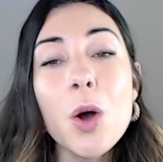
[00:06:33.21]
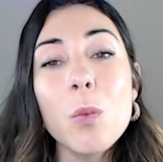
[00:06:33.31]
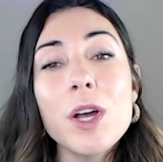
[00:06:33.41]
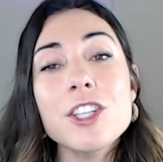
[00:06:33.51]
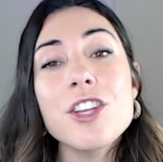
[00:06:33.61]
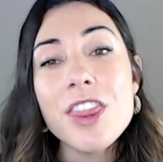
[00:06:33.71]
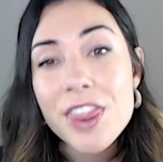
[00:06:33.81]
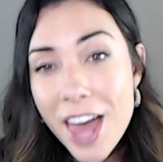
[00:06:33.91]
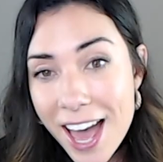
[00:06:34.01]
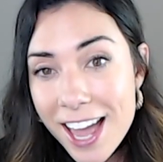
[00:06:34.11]
which
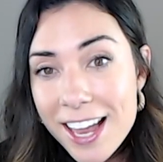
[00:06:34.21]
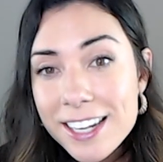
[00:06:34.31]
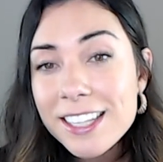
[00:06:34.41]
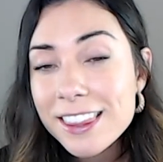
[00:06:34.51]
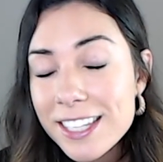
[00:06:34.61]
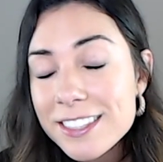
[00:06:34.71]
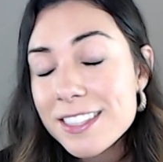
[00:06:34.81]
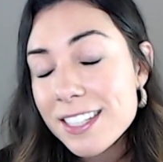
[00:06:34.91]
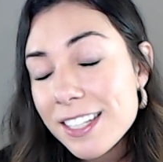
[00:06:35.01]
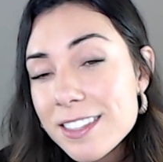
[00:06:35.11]
then this
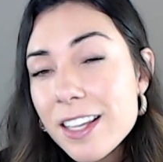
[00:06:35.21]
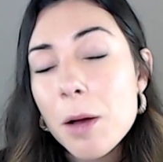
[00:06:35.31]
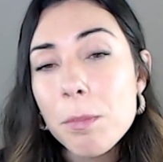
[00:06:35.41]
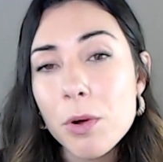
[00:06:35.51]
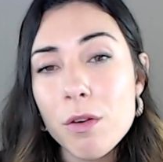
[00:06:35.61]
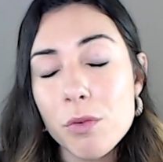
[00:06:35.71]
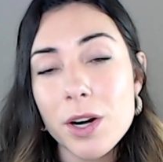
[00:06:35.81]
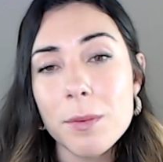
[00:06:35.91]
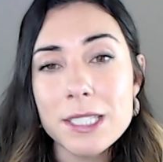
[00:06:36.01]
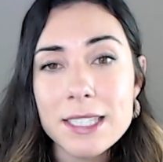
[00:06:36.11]
is an example of what
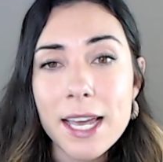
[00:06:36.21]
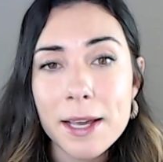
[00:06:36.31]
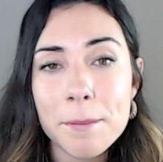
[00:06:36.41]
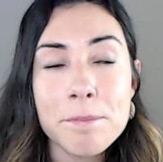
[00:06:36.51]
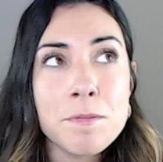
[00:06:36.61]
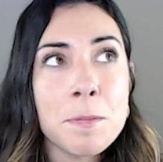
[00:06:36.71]
I was saying.